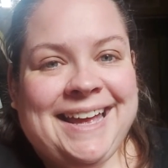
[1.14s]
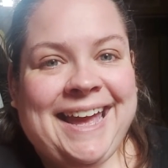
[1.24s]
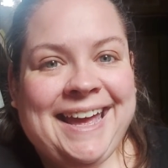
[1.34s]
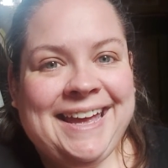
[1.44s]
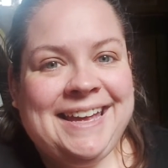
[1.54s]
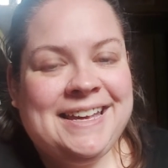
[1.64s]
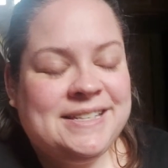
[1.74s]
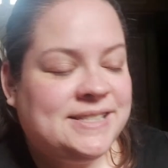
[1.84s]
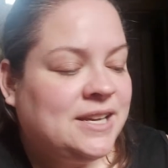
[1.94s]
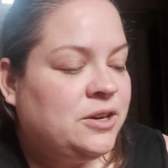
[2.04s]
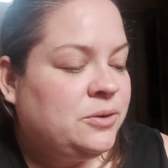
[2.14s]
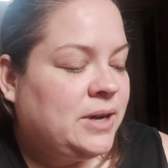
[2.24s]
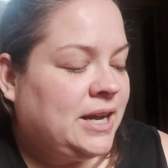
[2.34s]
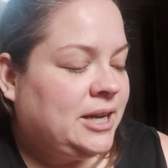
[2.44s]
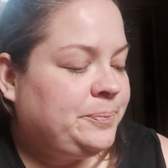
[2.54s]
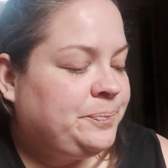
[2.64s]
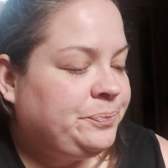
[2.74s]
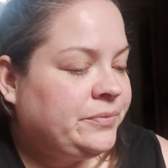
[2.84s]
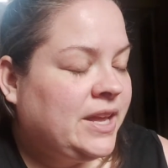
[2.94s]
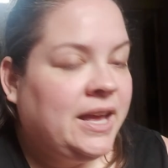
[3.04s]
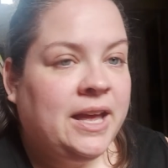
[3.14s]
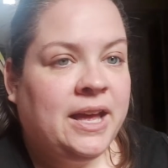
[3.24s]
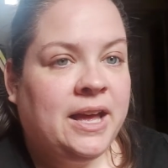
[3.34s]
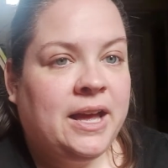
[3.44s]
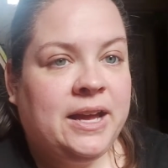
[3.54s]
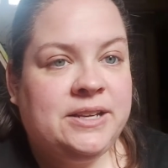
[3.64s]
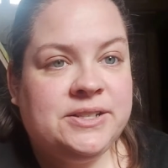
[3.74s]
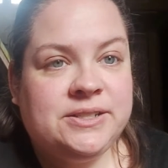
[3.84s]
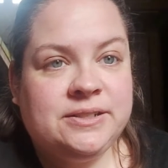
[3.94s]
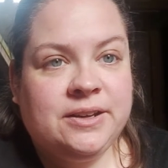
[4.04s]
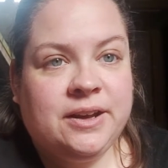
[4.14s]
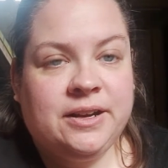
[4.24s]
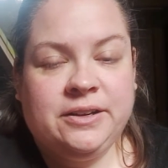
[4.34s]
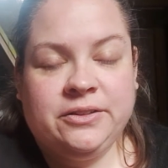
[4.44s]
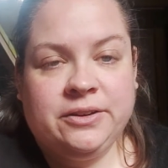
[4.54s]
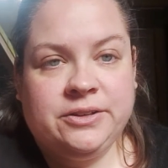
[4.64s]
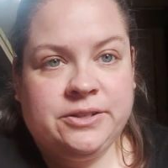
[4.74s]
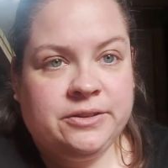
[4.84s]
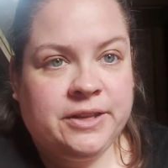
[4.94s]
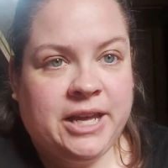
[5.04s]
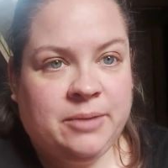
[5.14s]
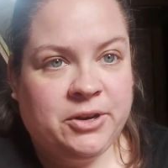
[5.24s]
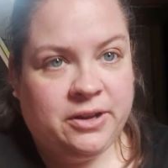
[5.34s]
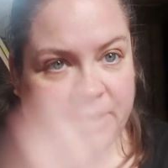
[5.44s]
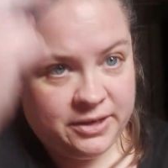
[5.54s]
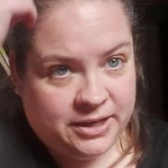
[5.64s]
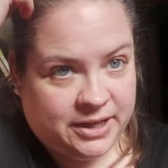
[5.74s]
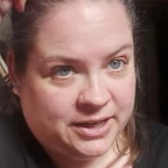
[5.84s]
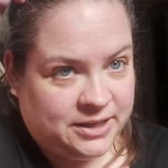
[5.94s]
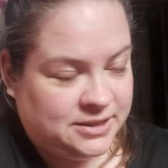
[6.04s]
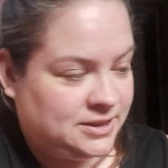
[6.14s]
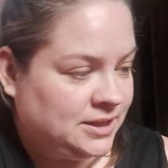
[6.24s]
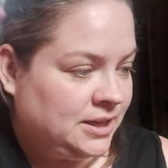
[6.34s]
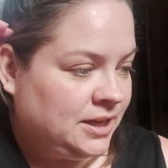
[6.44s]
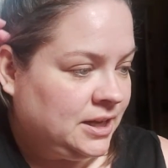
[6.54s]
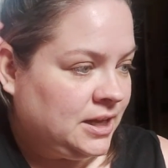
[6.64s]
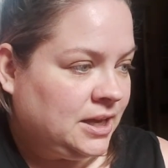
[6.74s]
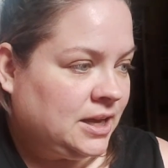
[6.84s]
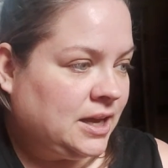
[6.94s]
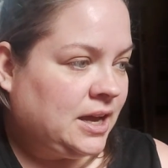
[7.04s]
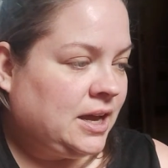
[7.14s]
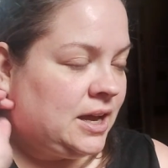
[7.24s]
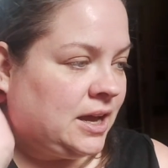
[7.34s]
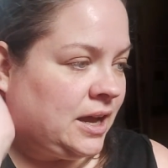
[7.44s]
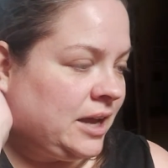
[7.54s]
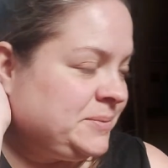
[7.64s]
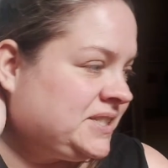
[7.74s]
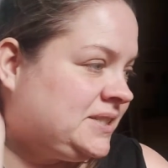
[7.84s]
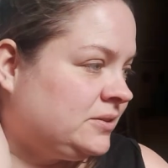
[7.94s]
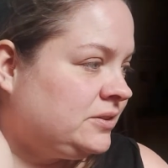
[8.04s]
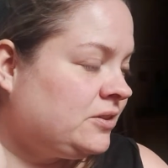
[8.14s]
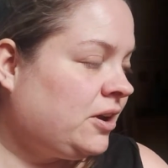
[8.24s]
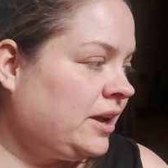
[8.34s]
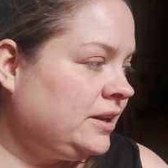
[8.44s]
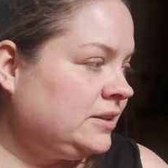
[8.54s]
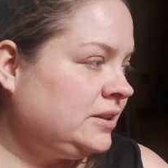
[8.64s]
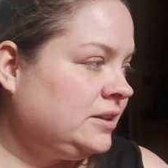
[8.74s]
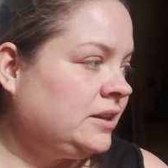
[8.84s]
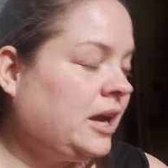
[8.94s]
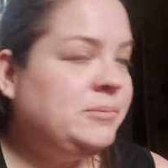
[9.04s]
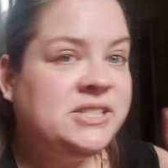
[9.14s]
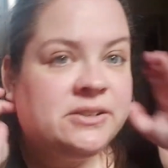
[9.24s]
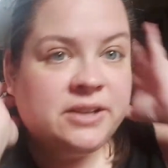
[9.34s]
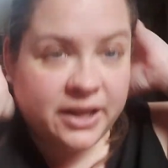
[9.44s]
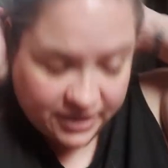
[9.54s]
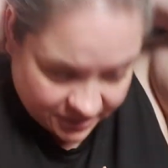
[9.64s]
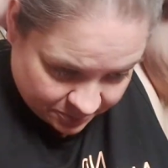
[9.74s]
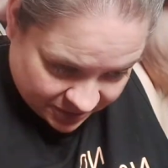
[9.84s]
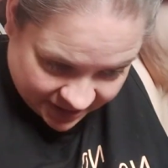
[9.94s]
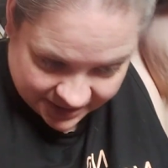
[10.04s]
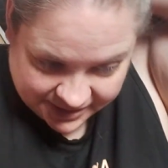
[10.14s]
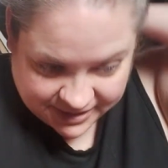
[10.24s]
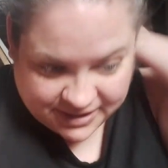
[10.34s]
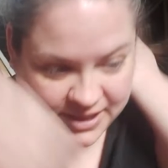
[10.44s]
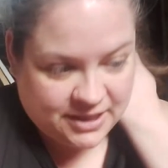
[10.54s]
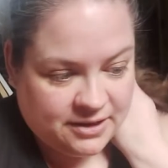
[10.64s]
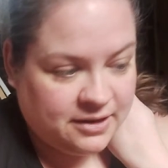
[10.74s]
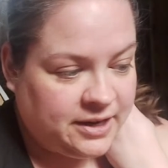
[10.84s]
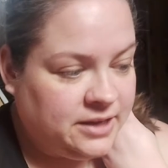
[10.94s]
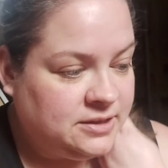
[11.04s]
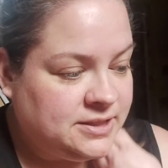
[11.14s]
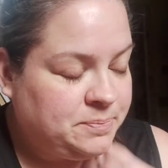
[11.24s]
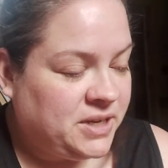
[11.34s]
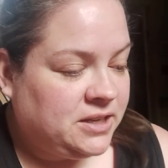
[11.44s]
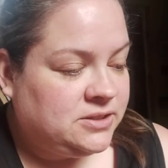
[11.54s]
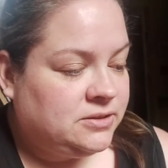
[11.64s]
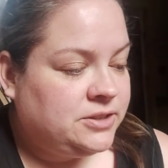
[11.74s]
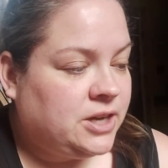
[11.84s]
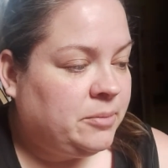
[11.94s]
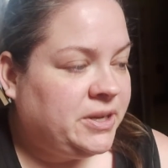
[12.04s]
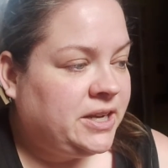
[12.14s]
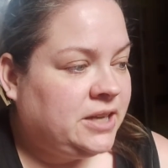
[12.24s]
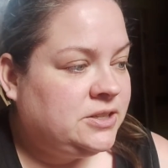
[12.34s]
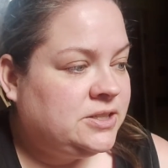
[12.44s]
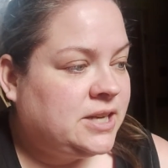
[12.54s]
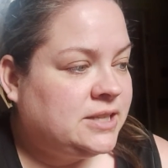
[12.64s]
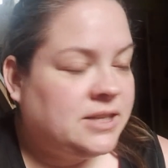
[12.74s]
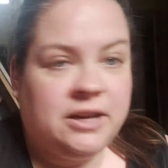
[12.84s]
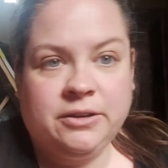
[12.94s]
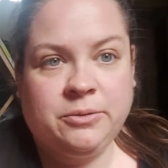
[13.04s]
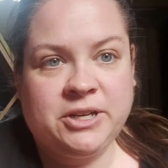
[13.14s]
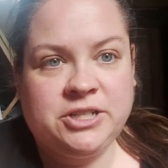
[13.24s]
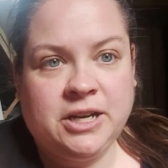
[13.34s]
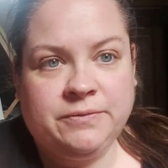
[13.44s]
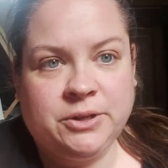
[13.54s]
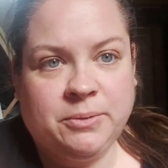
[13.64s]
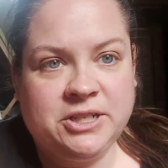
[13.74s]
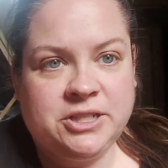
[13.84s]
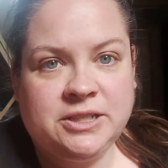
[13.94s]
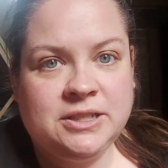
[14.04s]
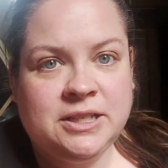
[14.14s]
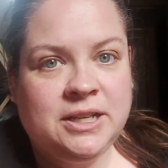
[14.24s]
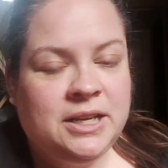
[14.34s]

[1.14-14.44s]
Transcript: Hey, so um, I just got another urge to turn the camera on, and I'm still not, I'm still not in the place to sit here and pick a certain topic and just ask Eric question after question.